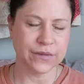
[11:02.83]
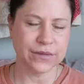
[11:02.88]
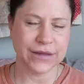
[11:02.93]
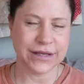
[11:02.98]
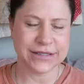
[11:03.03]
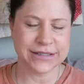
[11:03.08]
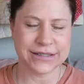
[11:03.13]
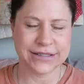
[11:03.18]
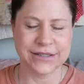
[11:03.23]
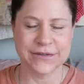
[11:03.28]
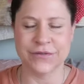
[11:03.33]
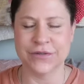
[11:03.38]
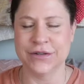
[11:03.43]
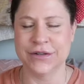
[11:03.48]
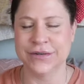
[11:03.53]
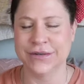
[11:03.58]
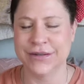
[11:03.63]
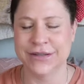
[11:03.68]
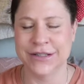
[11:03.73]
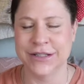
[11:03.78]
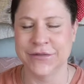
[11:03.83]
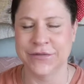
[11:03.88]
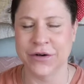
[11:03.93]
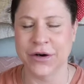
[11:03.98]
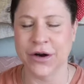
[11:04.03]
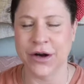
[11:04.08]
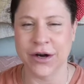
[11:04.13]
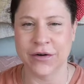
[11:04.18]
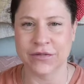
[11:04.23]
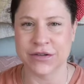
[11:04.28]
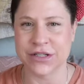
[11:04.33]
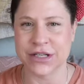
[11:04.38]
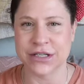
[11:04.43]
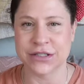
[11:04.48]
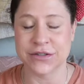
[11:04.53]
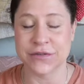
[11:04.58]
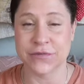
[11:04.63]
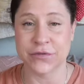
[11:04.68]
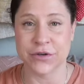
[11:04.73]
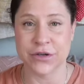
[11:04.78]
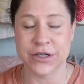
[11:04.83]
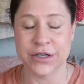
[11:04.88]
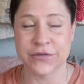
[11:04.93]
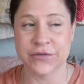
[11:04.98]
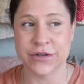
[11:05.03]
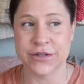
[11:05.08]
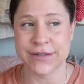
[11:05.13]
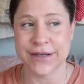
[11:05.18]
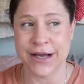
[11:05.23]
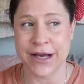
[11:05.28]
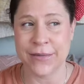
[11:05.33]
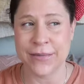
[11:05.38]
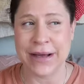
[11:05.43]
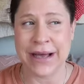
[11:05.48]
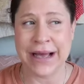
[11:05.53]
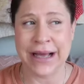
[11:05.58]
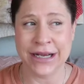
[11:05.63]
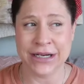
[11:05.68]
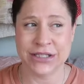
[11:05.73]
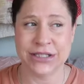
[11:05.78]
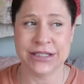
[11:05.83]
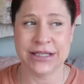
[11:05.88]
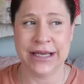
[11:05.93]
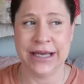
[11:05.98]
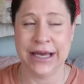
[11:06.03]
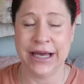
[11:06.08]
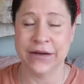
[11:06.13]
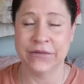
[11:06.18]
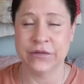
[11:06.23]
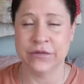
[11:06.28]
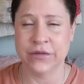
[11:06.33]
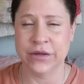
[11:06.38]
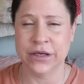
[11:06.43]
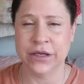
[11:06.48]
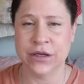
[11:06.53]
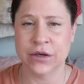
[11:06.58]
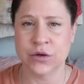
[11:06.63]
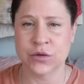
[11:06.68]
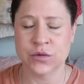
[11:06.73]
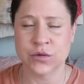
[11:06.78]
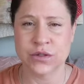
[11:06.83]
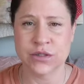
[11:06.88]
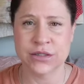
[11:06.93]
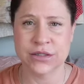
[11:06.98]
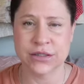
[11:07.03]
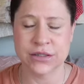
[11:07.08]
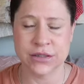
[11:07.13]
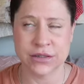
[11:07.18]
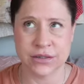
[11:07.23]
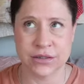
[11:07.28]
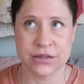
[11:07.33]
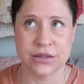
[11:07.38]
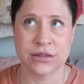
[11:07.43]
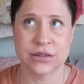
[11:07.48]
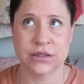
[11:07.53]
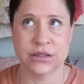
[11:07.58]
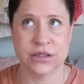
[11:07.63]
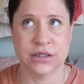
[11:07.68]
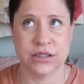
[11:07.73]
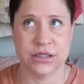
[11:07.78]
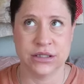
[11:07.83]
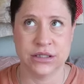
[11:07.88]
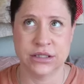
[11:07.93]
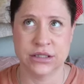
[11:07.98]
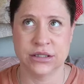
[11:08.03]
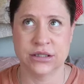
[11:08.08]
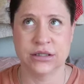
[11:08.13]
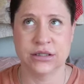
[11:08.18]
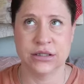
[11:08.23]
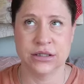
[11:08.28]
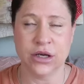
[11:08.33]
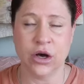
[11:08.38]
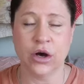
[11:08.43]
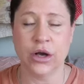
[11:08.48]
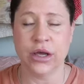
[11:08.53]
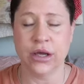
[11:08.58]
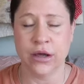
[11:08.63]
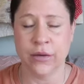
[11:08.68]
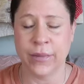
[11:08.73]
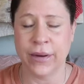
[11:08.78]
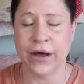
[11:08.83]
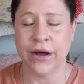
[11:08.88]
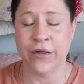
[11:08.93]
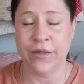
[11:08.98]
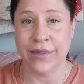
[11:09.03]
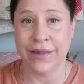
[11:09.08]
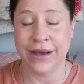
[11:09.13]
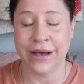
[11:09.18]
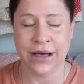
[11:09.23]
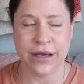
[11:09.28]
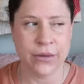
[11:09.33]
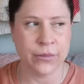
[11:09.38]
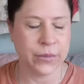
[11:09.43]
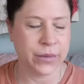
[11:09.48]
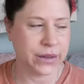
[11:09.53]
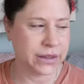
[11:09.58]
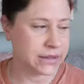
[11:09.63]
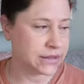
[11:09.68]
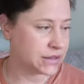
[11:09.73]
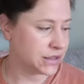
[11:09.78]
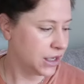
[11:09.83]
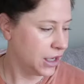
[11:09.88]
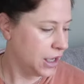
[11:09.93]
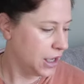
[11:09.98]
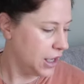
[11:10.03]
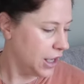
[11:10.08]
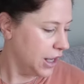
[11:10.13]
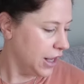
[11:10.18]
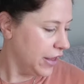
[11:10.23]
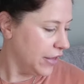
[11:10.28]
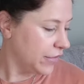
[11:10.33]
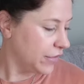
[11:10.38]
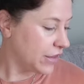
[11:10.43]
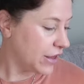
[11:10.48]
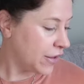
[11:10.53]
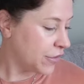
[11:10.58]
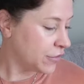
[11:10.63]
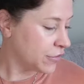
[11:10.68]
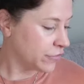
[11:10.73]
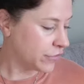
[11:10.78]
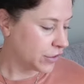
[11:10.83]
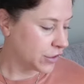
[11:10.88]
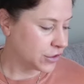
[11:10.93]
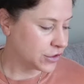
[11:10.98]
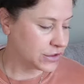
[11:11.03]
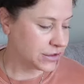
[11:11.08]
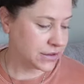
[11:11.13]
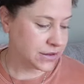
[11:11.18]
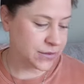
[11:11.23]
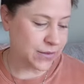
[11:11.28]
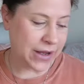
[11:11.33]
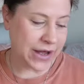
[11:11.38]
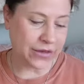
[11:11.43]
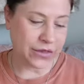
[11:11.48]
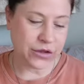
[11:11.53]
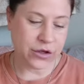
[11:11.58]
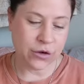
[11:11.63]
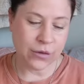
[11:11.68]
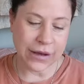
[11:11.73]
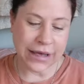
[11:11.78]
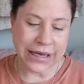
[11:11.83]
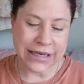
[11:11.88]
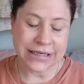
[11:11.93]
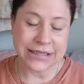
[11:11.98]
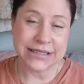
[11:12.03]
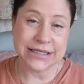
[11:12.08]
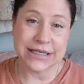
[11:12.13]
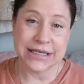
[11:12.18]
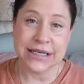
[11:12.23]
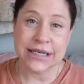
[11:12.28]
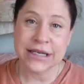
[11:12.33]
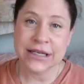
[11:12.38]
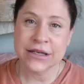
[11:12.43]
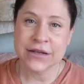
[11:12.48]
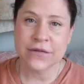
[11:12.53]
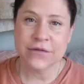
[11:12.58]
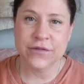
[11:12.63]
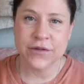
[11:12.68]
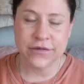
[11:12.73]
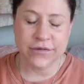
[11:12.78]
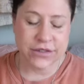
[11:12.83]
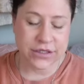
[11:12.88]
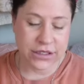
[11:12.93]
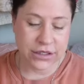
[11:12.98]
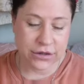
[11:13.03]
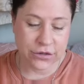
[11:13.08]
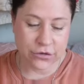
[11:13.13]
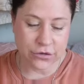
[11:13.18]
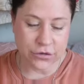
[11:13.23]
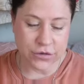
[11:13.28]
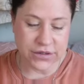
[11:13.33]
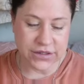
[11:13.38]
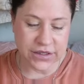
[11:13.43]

that's a different, different conversation for a different time. I actually have a video s s talking about that, but the other verse is Matthew eighteen, fifteen through